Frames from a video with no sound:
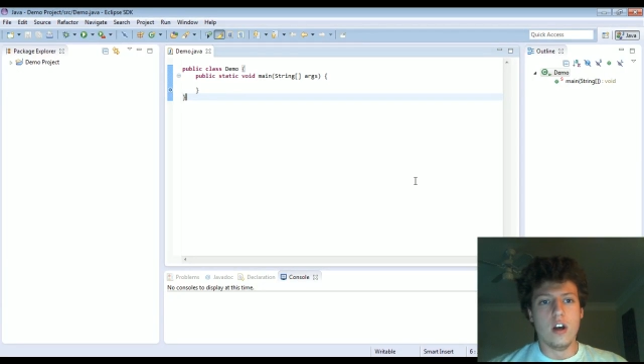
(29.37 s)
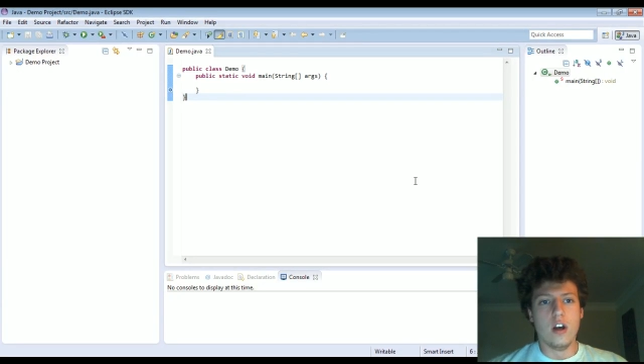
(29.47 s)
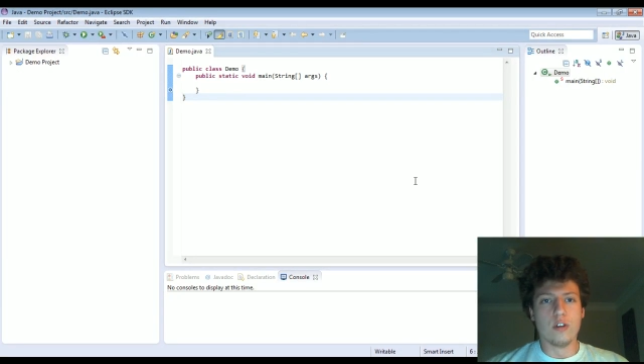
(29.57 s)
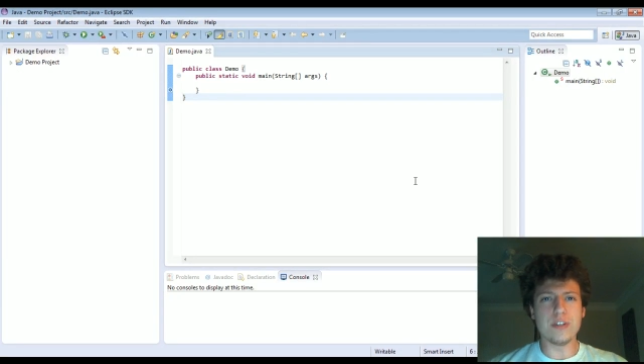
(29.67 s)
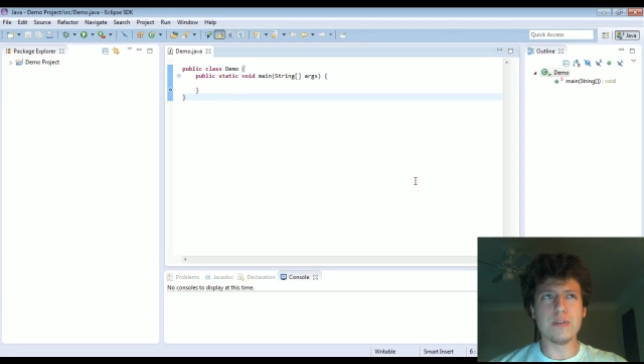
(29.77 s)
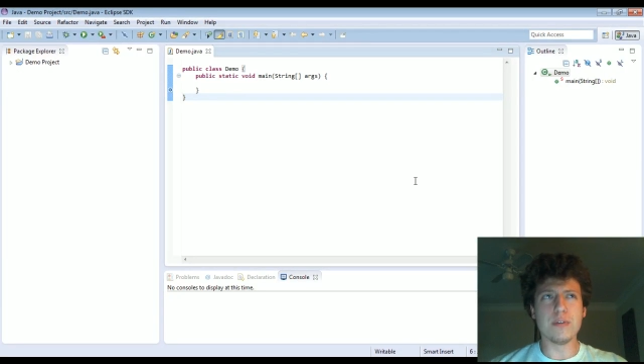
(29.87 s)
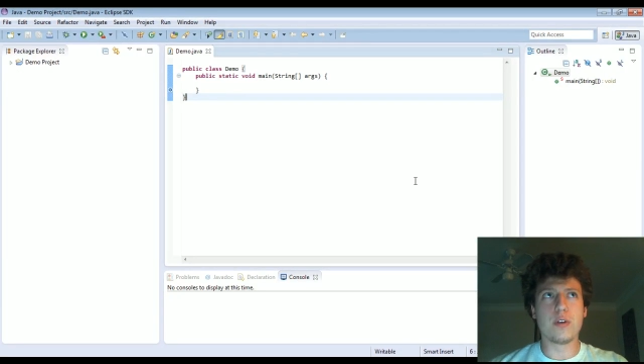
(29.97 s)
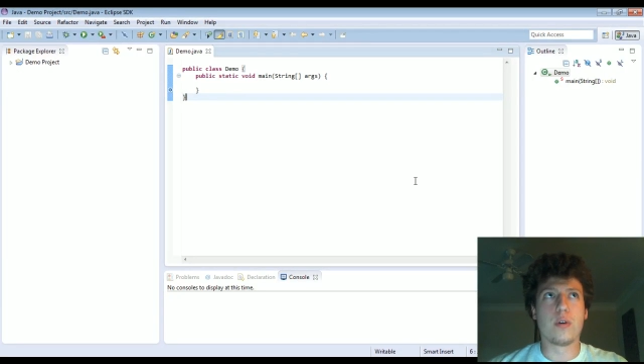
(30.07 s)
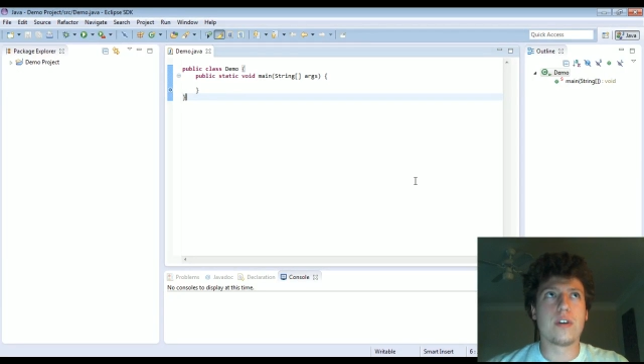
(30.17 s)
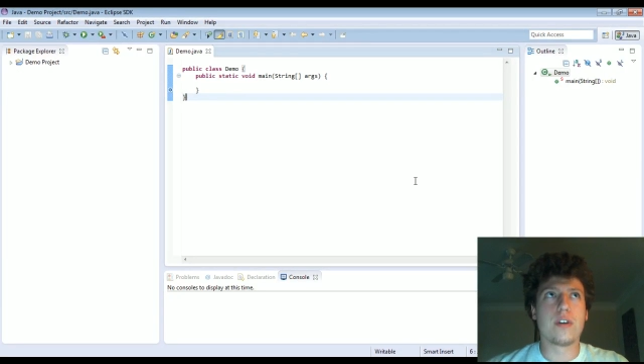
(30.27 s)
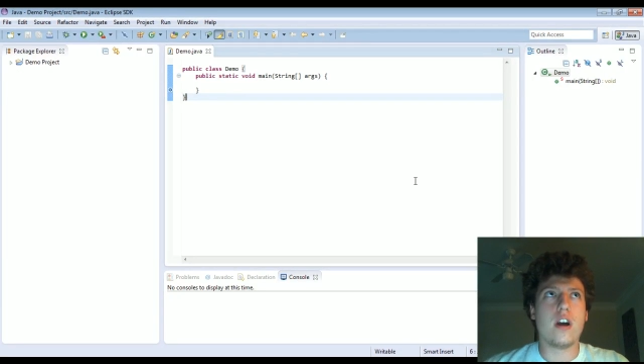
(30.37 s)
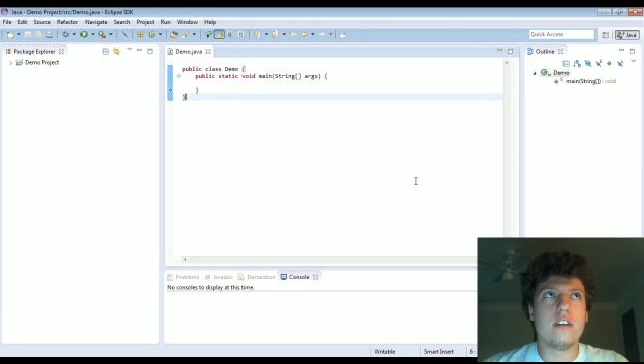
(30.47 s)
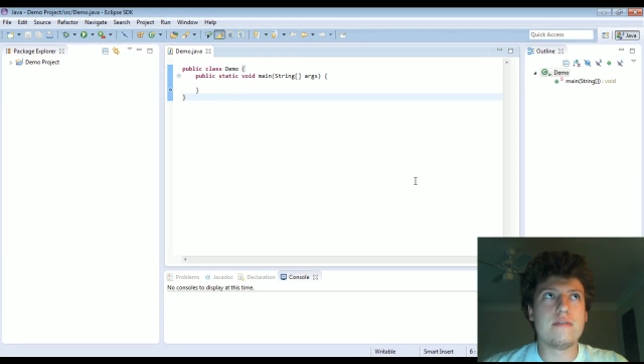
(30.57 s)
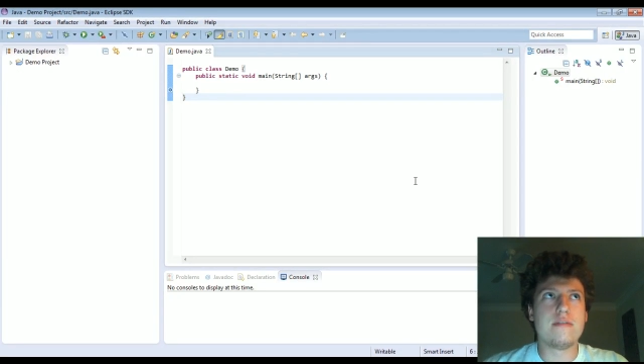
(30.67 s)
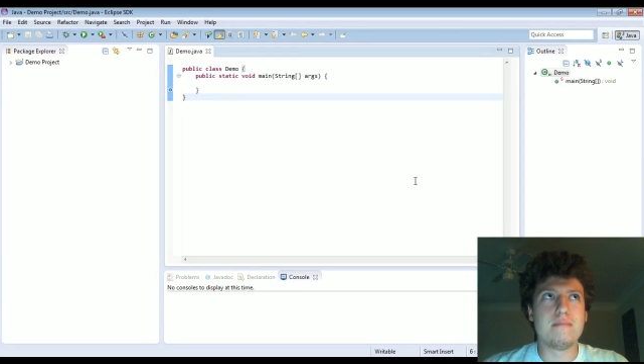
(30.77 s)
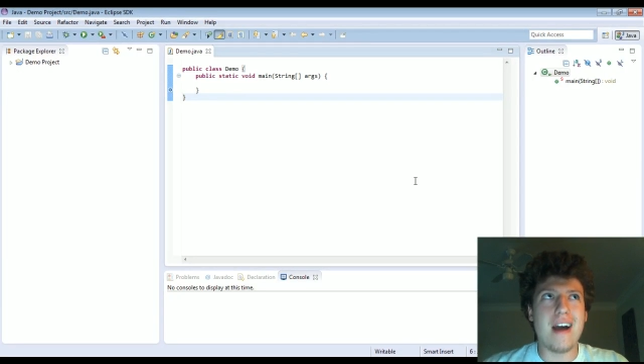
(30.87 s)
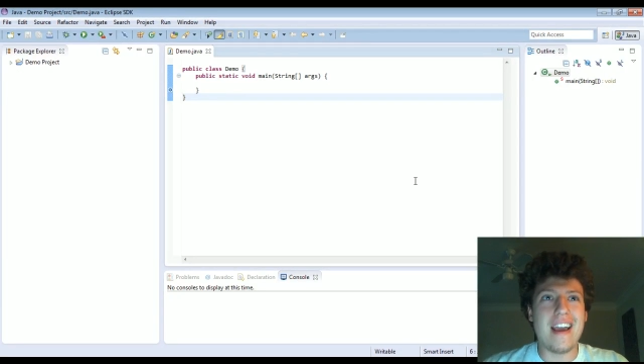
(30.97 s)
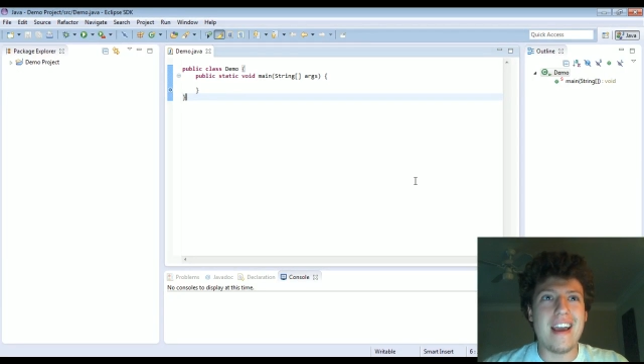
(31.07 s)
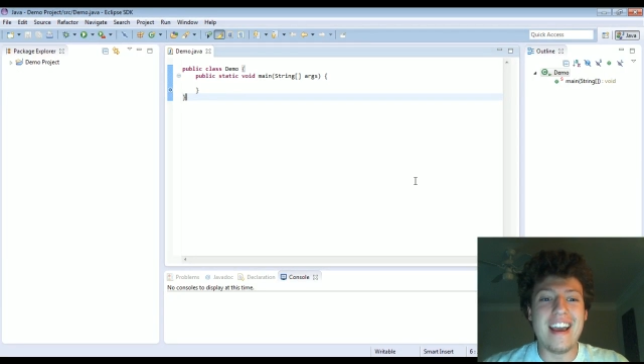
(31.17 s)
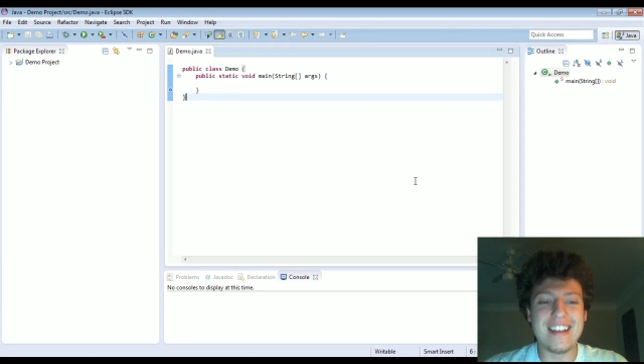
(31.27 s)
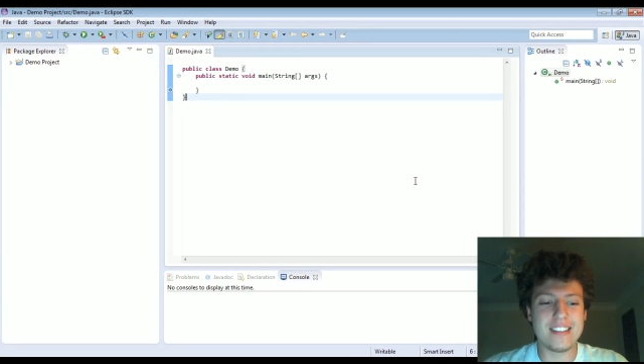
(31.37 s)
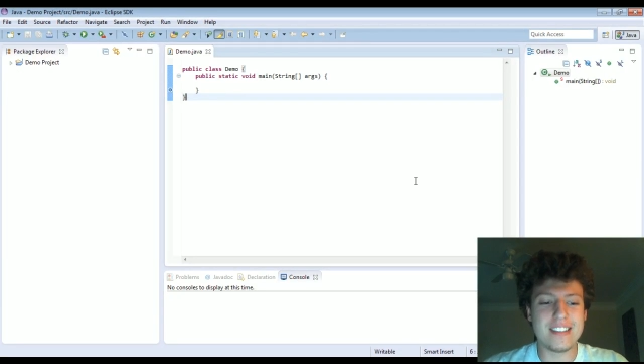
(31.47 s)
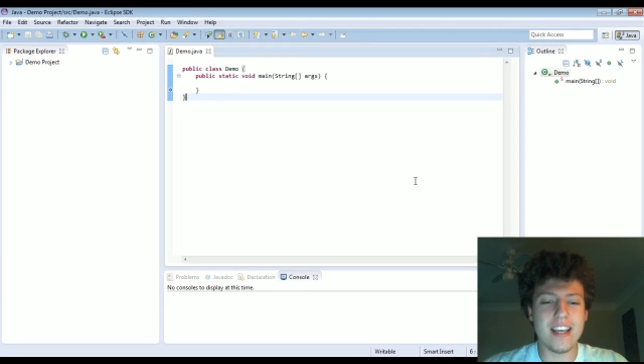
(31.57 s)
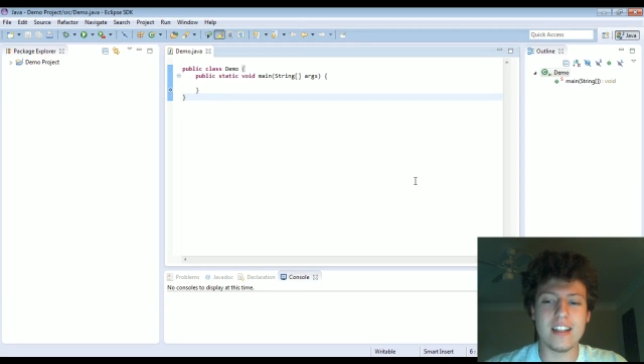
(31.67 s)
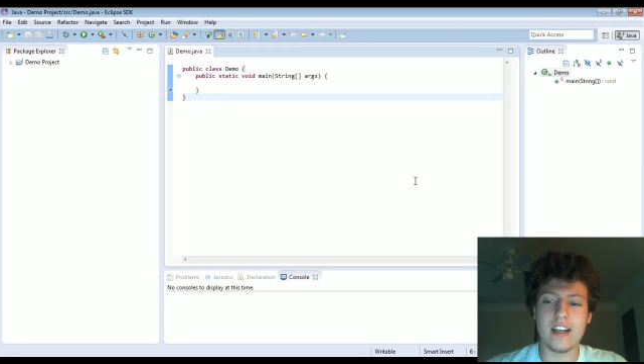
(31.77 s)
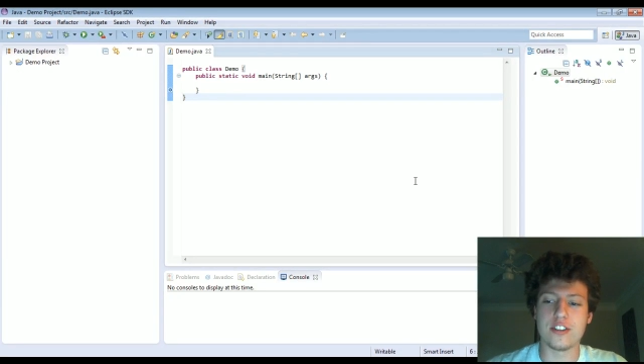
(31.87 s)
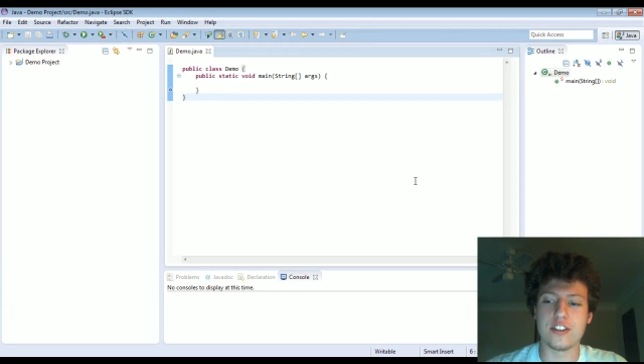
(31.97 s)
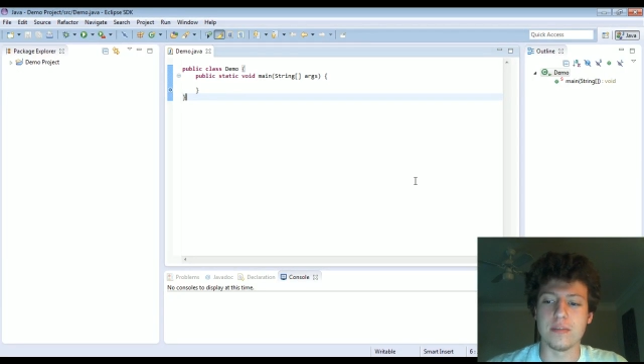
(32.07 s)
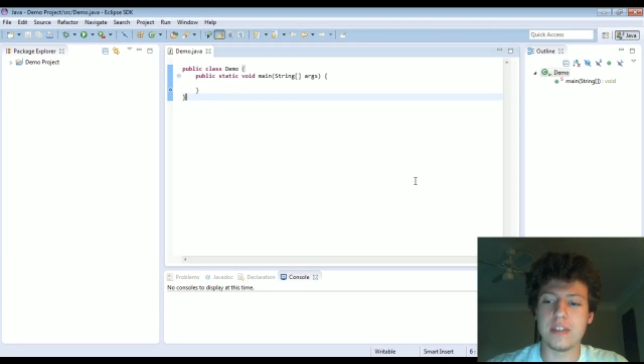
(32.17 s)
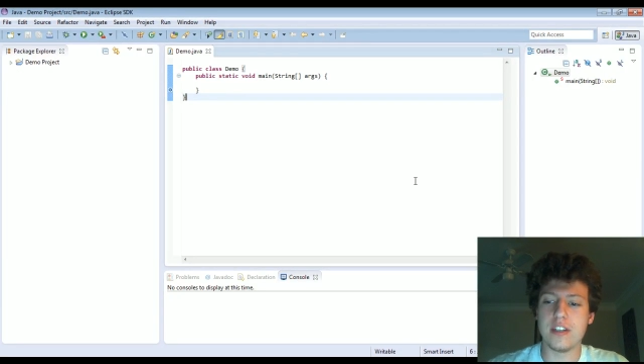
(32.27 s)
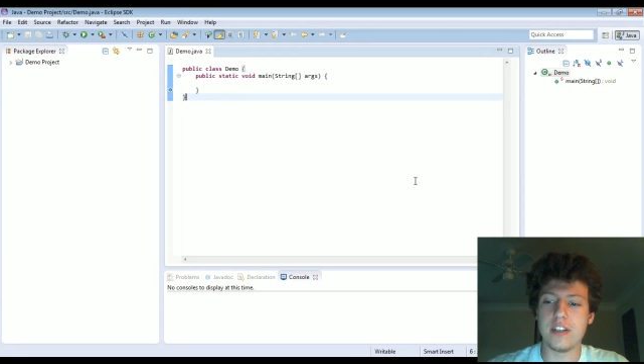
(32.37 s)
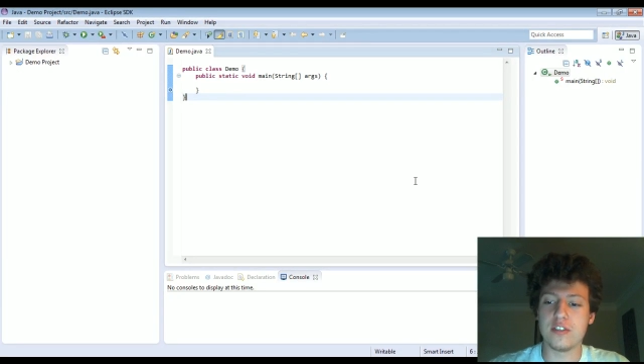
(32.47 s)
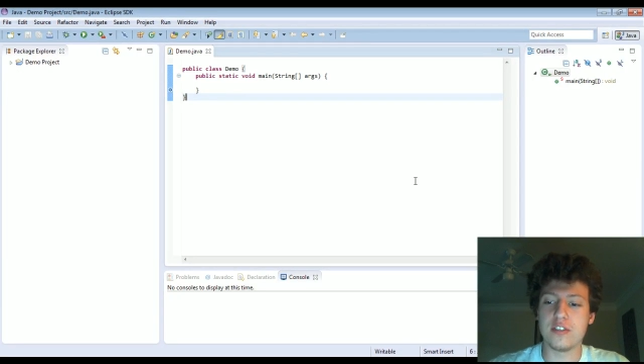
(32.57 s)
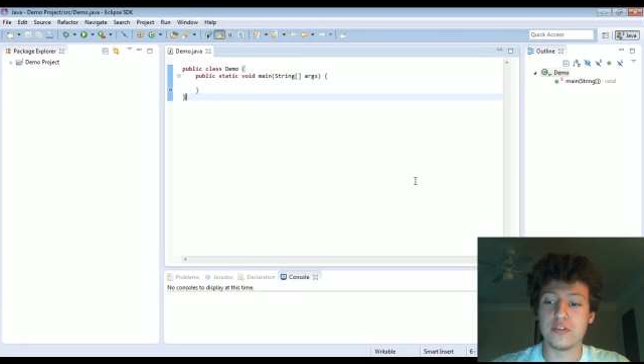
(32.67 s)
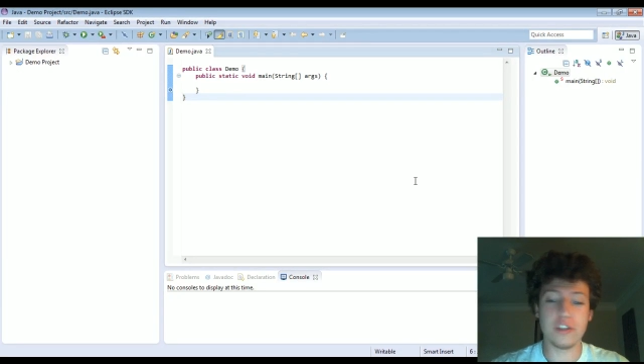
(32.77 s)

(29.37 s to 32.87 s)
re-record of my second lecture because for some